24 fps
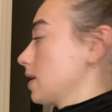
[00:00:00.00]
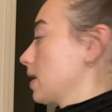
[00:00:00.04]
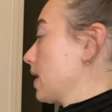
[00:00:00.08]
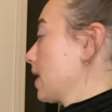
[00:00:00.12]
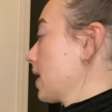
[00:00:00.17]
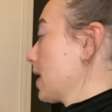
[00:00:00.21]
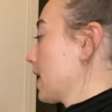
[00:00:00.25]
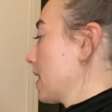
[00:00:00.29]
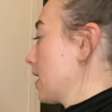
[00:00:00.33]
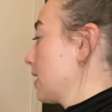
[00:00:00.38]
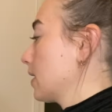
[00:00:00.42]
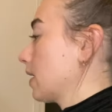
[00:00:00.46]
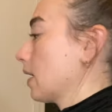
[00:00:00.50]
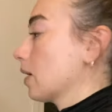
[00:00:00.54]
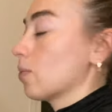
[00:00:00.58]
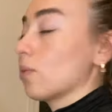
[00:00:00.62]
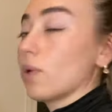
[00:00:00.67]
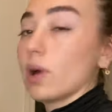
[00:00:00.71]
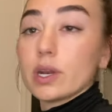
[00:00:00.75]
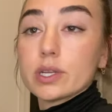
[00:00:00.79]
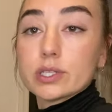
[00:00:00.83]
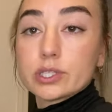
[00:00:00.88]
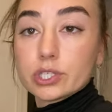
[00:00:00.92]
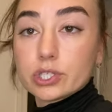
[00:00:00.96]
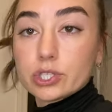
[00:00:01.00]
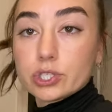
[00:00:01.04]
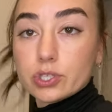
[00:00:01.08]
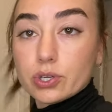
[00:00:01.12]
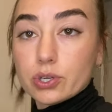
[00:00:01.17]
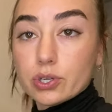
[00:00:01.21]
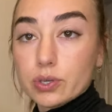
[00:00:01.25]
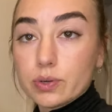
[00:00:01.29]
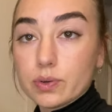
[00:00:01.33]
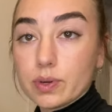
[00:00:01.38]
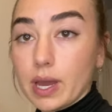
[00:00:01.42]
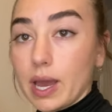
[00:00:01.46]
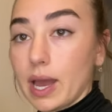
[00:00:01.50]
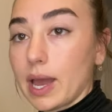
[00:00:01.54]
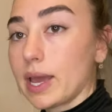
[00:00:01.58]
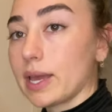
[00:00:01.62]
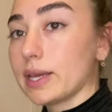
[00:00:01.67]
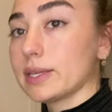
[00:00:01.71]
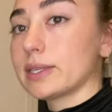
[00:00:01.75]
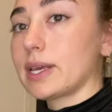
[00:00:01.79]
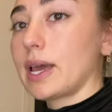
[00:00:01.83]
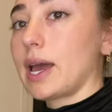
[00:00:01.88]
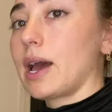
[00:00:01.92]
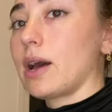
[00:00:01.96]
And I wanted to show you
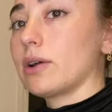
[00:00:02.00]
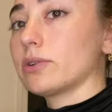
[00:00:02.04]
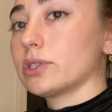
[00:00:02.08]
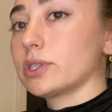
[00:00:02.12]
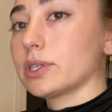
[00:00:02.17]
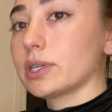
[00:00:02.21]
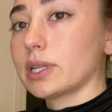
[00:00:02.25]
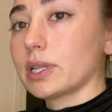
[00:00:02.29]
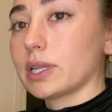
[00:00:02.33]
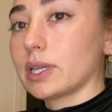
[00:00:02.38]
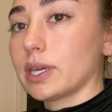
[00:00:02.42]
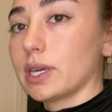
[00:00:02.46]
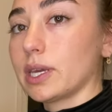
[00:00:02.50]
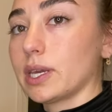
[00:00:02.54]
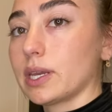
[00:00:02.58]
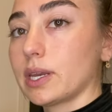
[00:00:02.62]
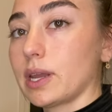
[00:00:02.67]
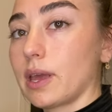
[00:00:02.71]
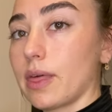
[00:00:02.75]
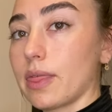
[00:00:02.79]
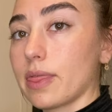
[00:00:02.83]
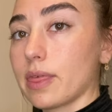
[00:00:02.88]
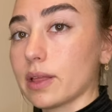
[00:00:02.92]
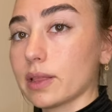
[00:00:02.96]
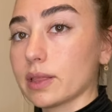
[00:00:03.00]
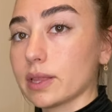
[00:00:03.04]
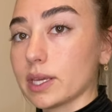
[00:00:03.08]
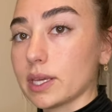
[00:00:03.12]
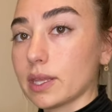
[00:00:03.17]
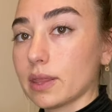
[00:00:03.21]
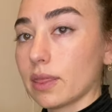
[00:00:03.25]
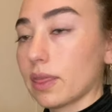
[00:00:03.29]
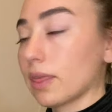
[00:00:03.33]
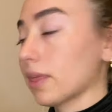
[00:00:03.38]
guys how to clean the lint